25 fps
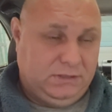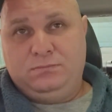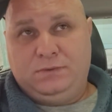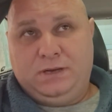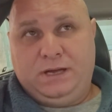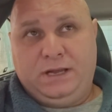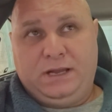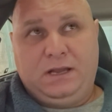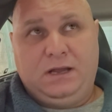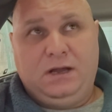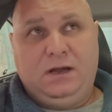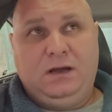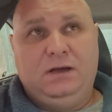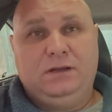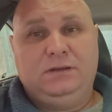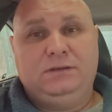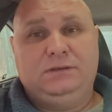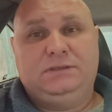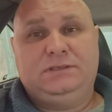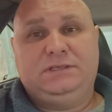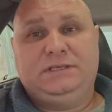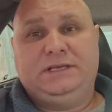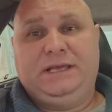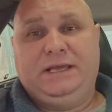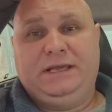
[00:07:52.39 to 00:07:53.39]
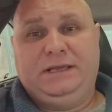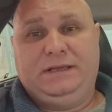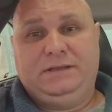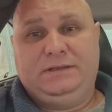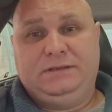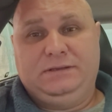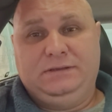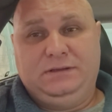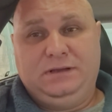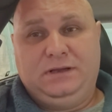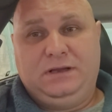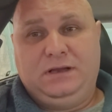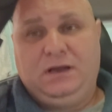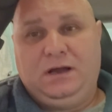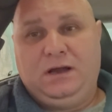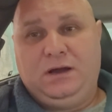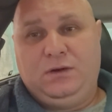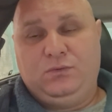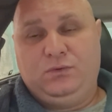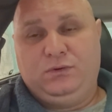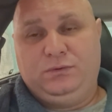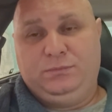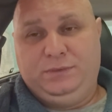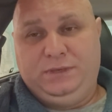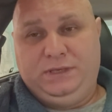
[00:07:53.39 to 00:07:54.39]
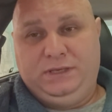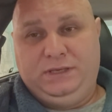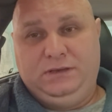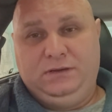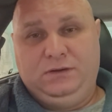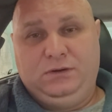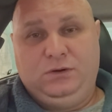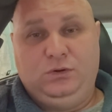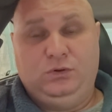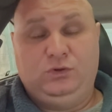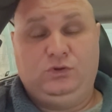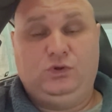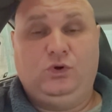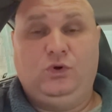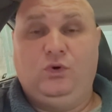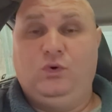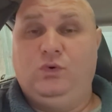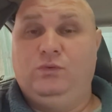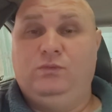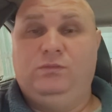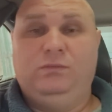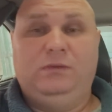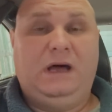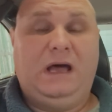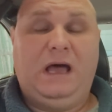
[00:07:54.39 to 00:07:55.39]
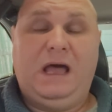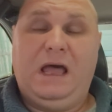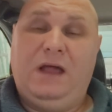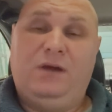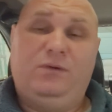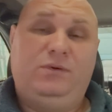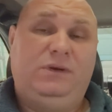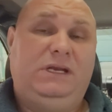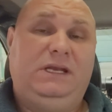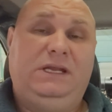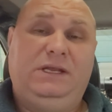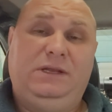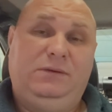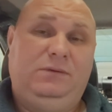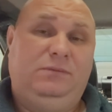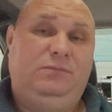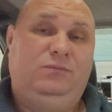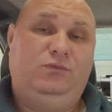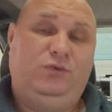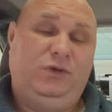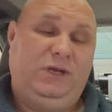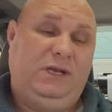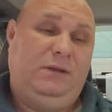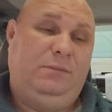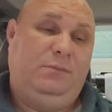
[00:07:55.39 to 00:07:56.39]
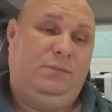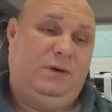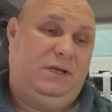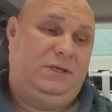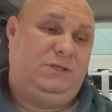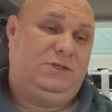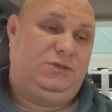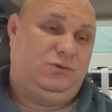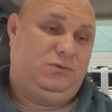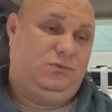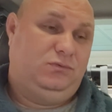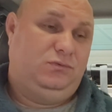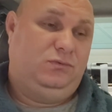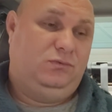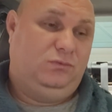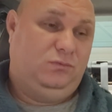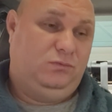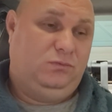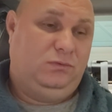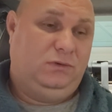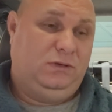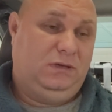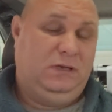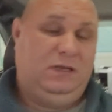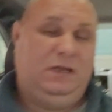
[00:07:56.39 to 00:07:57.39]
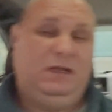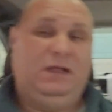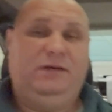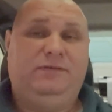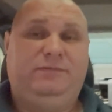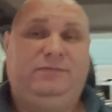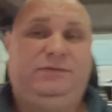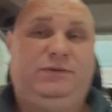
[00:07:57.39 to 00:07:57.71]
I can't take the car with me, although I really much love